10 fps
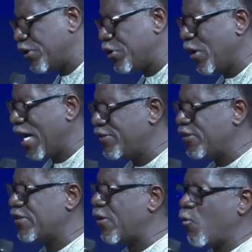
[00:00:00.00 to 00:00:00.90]
you ask
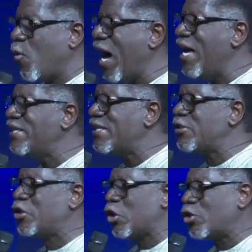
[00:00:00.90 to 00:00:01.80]
yourself, why
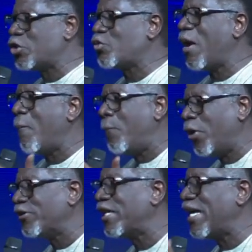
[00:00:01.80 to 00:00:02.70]
did Joshua
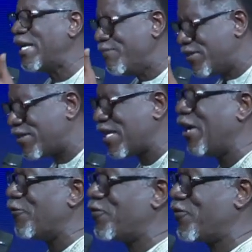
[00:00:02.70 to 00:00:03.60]
bother
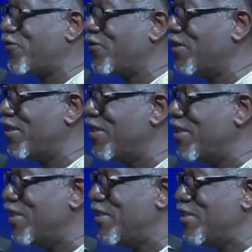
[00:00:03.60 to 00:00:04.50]
himself
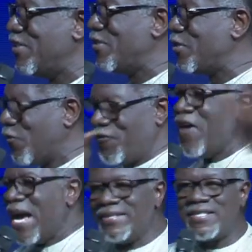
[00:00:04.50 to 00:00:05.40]
to
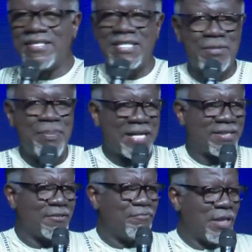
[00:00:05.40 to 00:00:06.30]
fight this
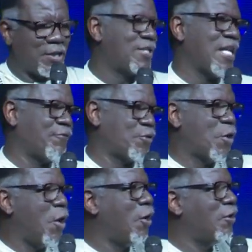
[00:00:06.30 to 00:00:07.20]
battle because, after
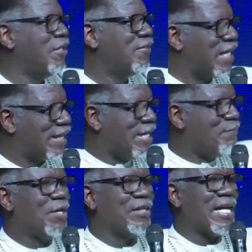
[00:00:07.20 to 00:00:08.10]
all, the
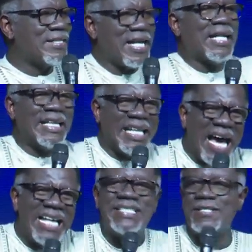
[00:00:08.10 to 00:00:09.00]
Gibeonites had
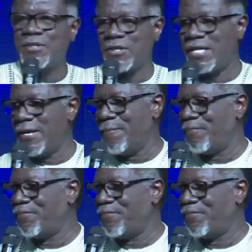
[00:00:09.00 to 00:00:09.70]
lied to him.